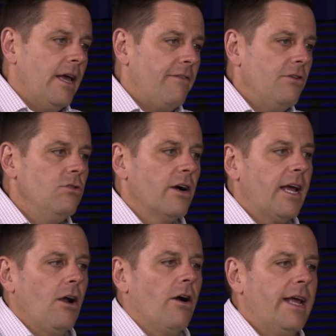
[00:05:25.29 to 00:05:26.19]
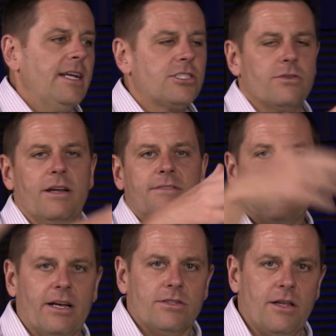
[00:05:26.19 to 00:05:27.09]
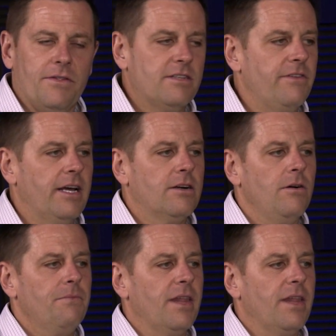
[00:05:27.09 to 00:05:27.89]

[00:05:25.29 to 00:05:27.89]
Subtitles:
if you look at our history of sales on this vehicle,